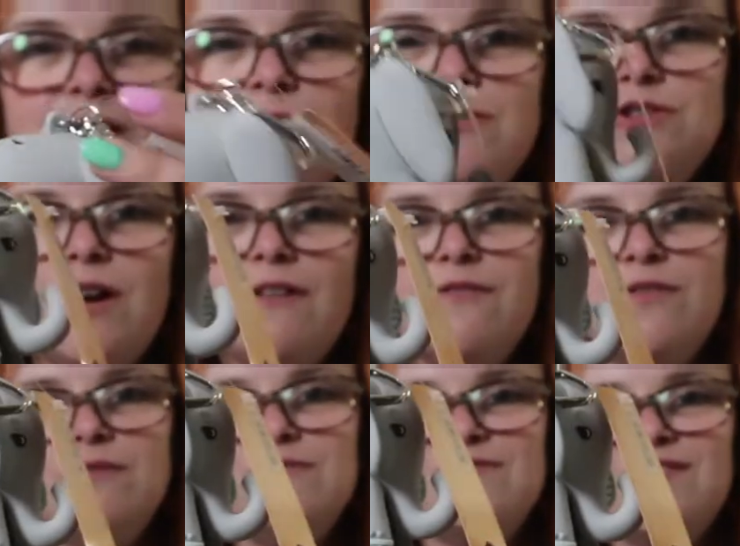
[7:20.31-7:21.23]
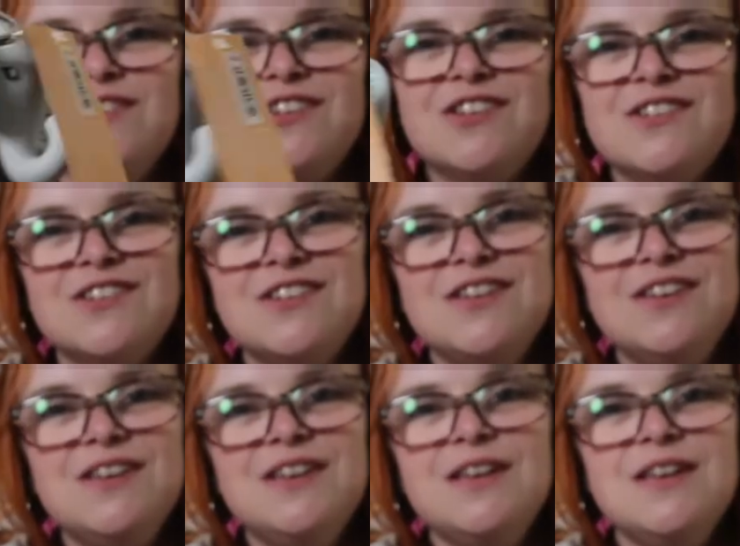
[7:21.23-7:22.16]
which I thought was really good.
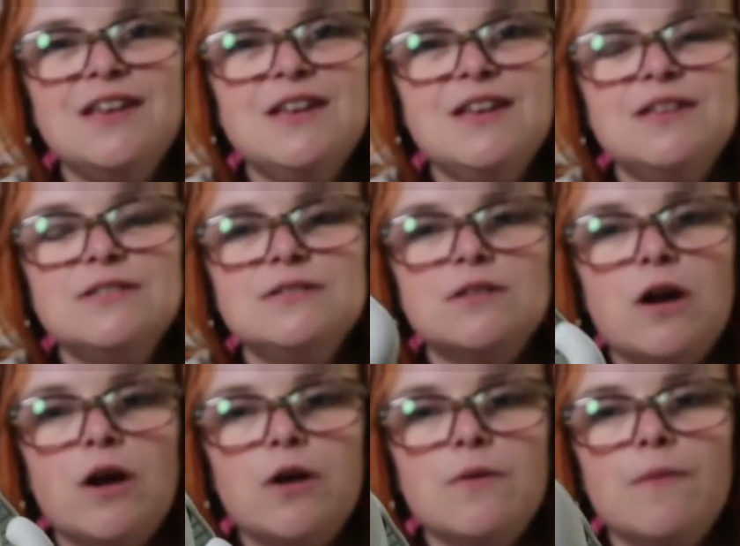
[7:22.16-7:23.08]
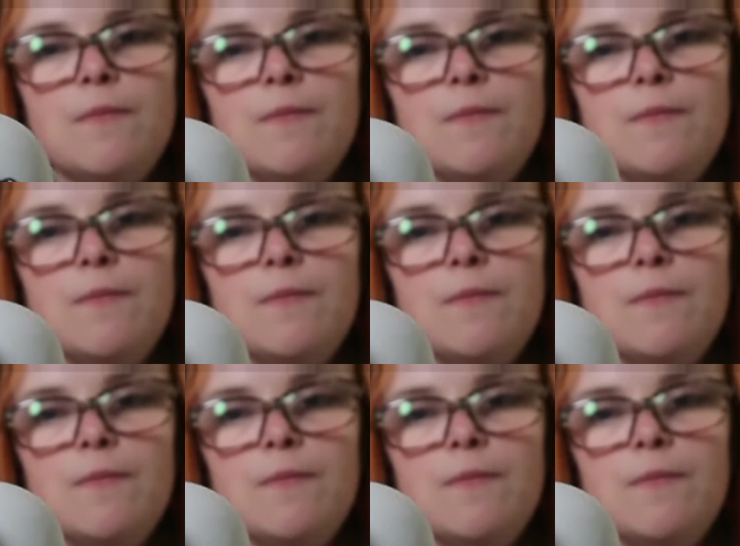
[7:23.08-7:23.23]
So,